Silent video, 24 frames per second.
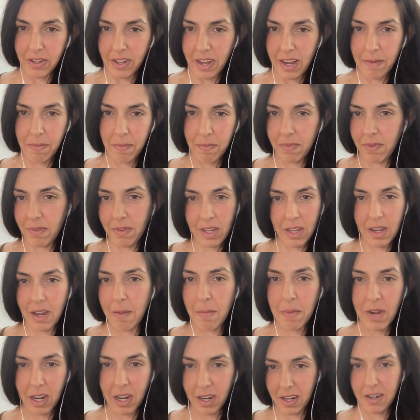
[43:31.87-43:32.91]
I I'm
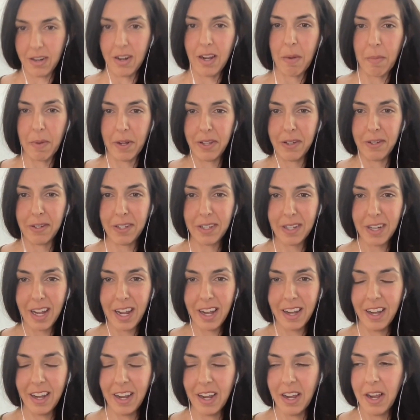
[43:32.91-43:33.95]
not going to talk about those today.